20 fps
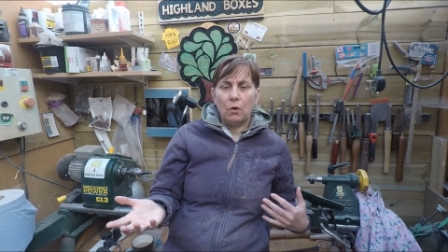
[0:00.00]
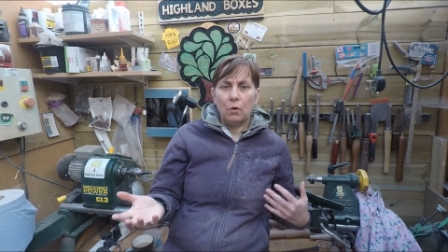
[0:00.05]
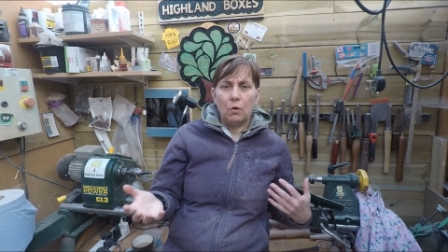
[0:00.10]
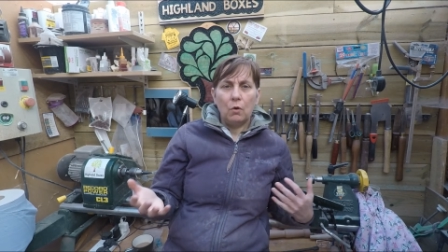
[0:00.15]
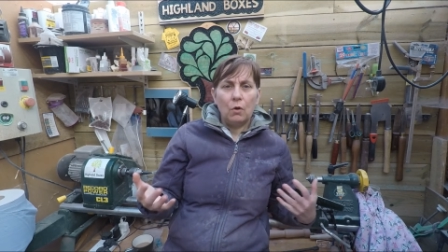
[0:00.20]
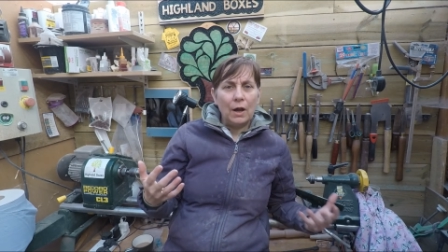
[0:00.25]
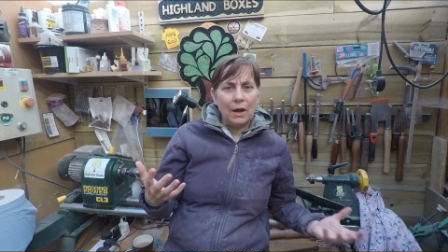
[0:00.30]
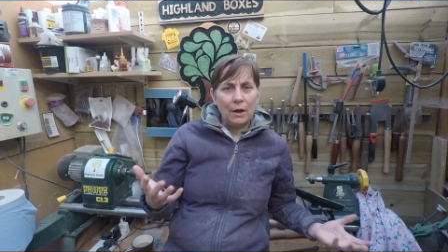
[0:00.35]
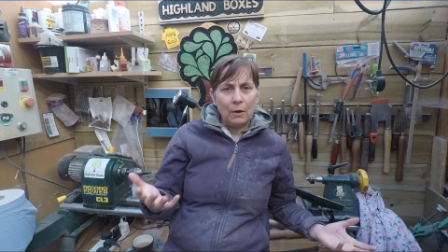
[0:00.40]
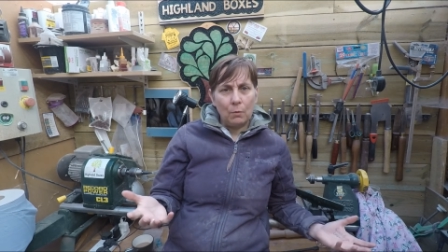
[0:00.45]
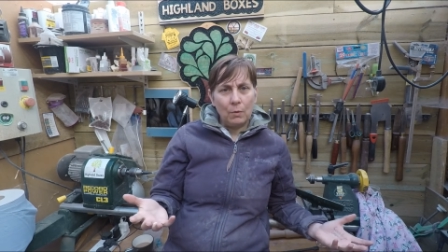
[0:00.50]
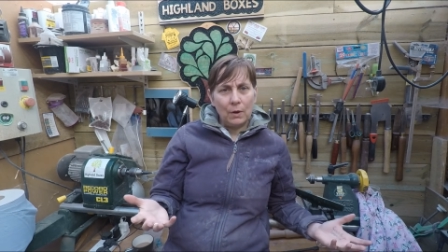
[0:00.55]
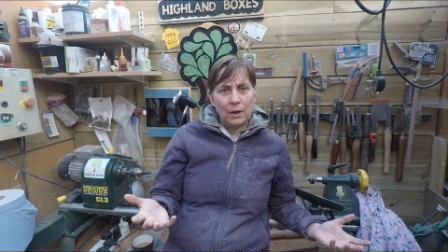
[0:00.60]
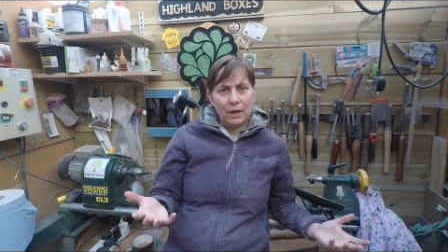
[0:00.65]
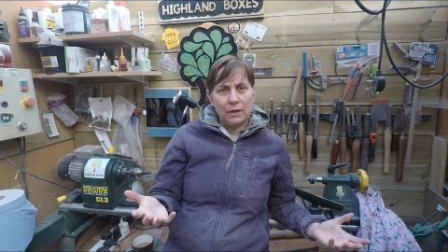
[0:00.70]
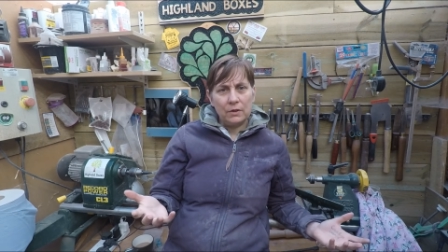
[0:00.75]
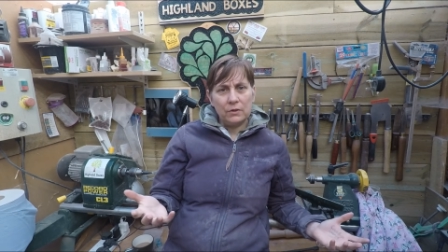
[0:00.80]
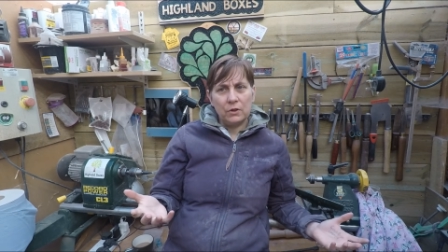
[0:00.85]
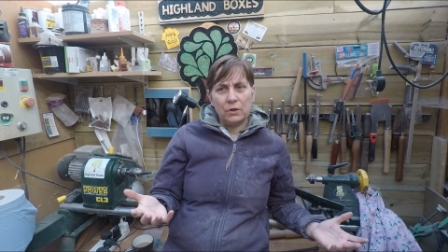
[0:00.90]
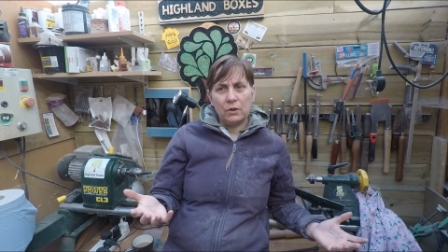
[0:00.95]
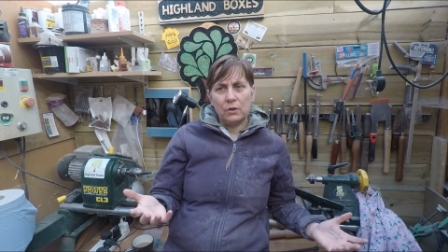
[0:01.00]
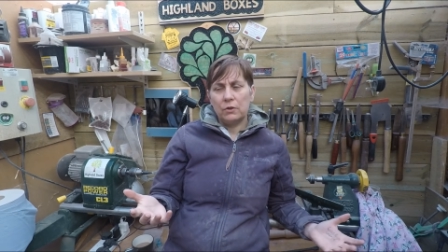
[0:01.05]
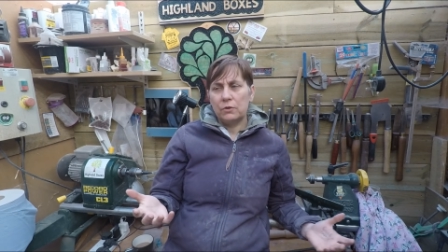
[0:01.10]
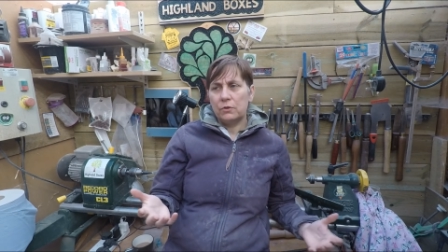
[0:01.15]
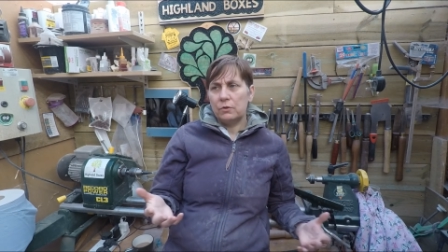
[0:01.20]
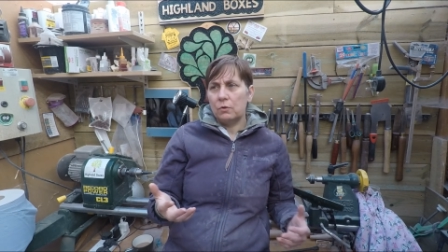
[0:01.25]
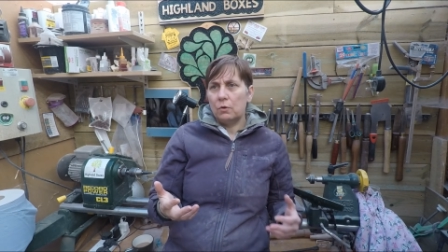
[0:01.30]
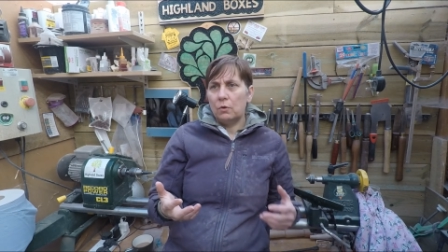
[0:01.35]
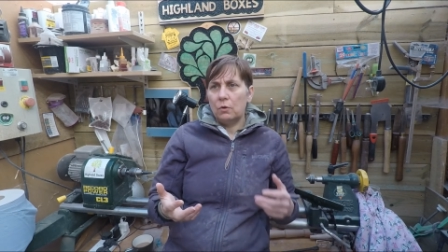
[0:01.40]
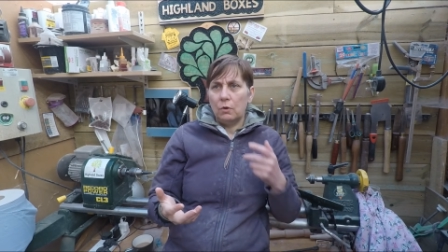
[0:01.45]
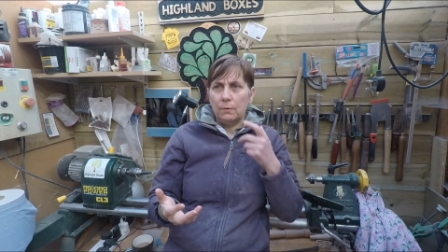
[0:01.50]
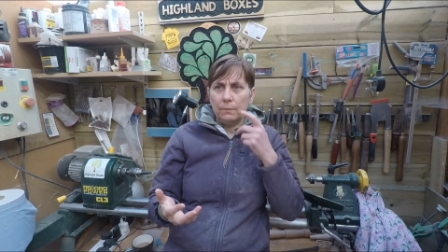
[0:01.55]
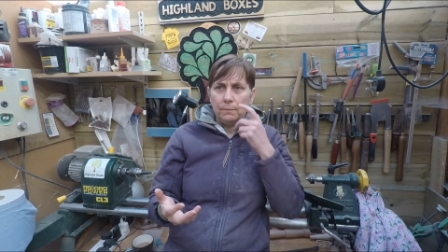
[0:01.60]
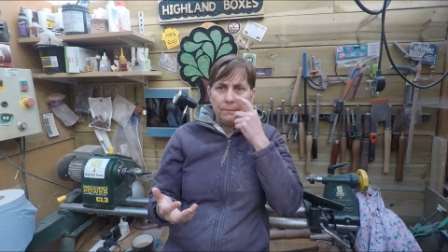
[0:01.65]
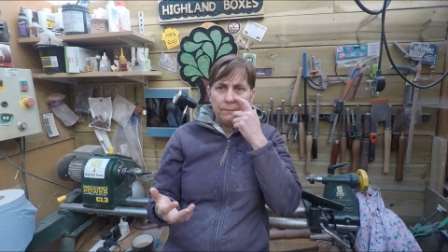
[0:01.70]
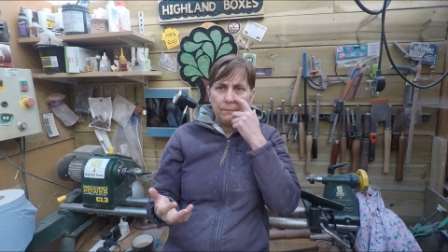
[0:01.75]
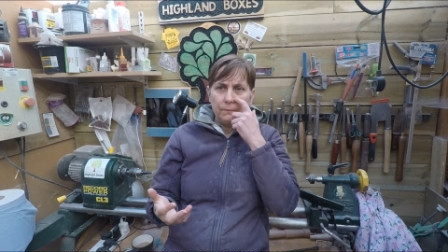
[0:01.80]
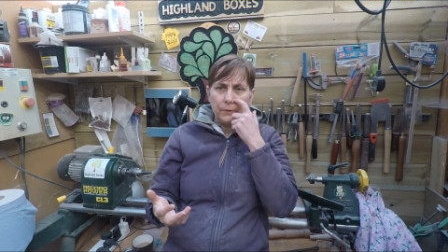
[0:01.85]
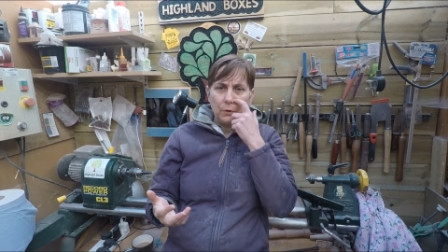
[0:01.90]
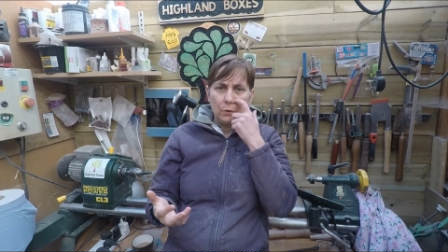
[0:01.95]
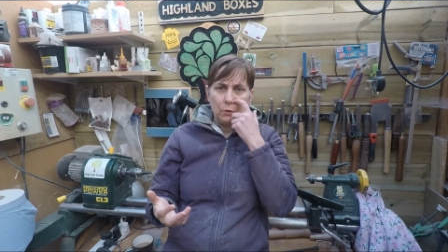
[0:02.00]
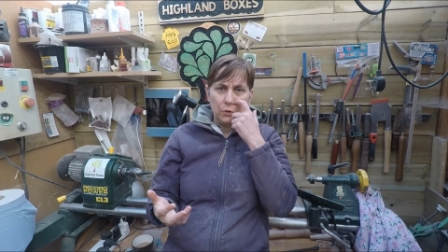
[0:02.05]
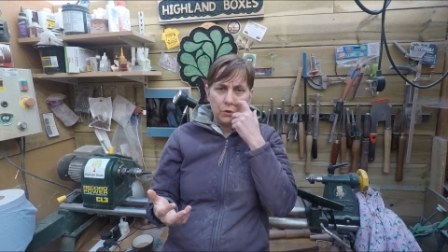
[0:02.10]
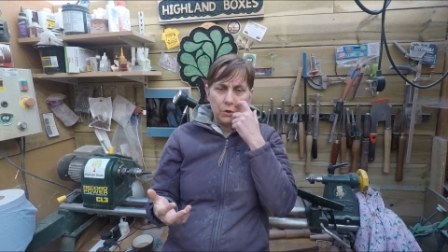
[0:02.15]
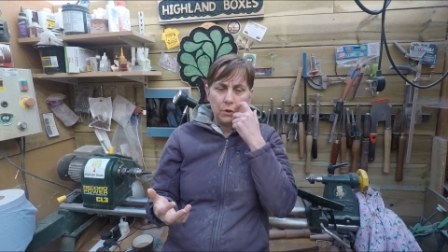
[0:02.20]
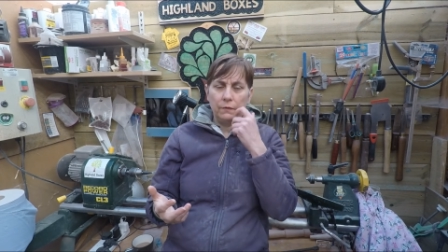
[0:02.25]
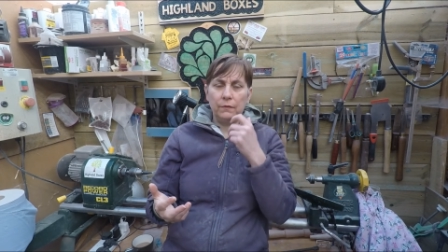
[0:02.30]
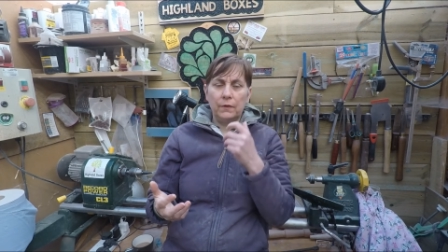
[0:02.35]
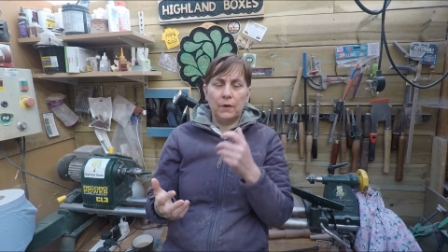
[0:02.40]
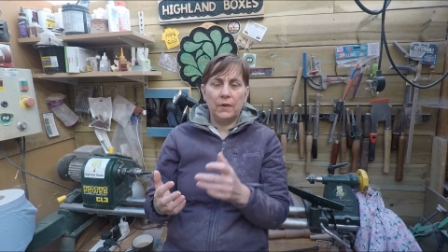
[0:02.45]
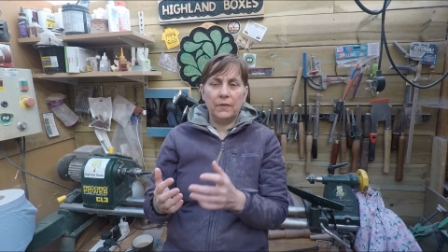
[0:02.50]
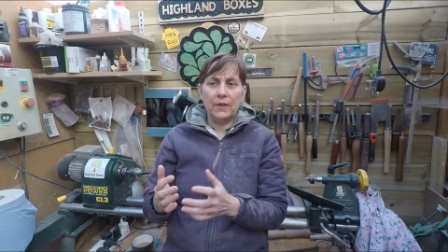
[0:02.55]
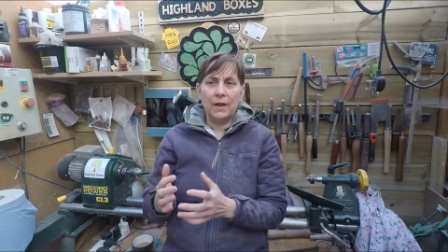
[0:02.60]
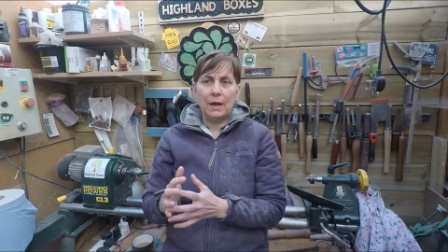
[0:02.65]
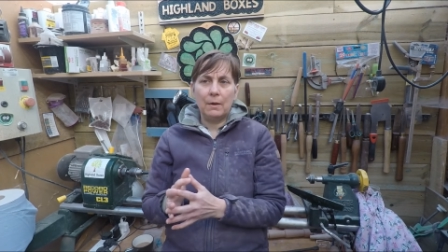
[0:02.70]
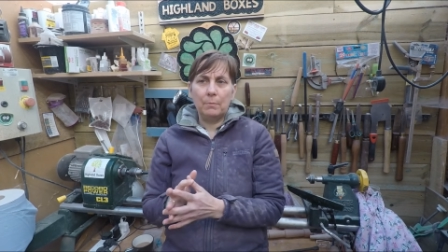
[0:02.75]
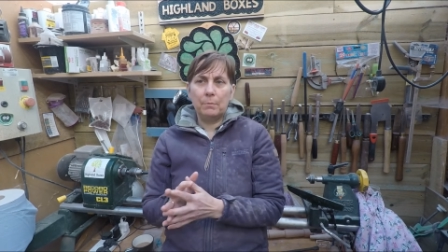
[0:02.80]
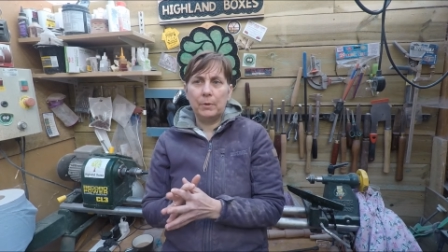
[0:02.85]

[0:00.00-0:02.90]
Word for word: or how well it does, or stuff like that.